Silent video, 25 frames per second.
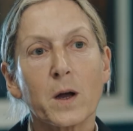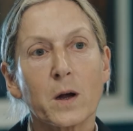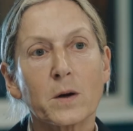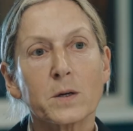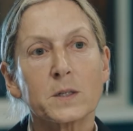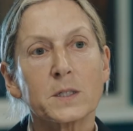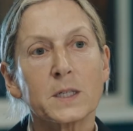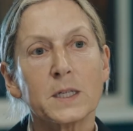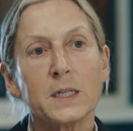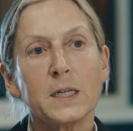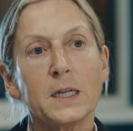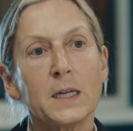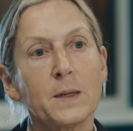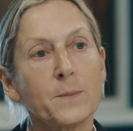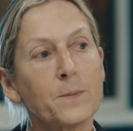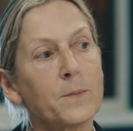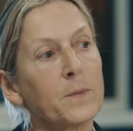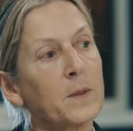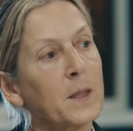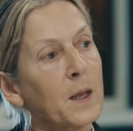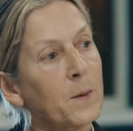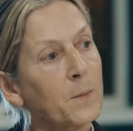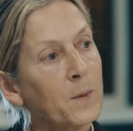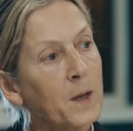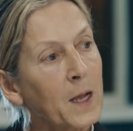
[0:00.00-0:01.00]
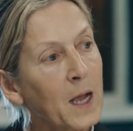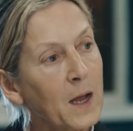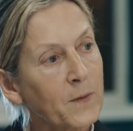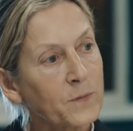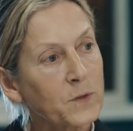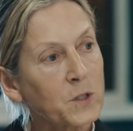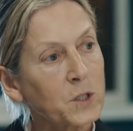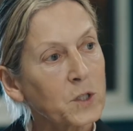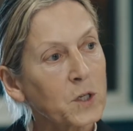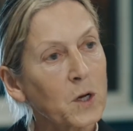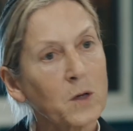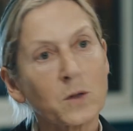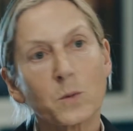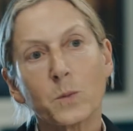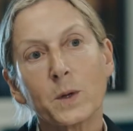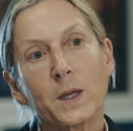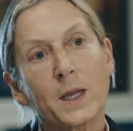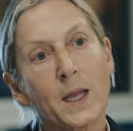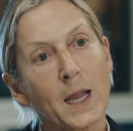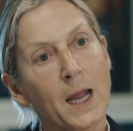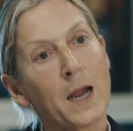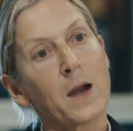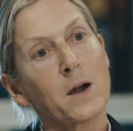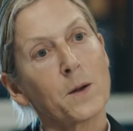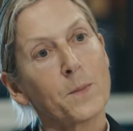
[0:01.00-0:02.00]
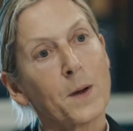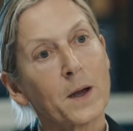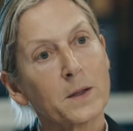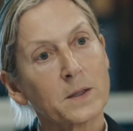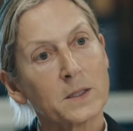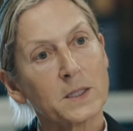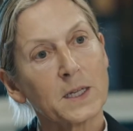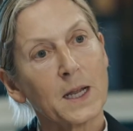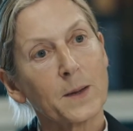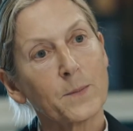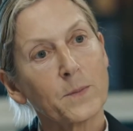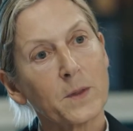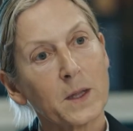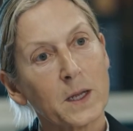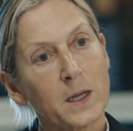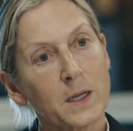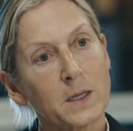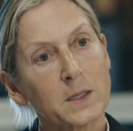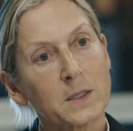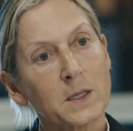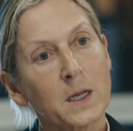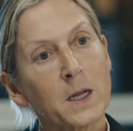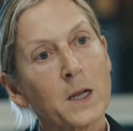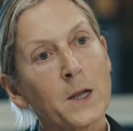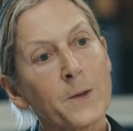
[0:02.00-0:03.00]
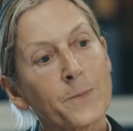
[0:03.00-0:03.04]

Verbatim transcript: are a team, then we have to show that we care about the same things,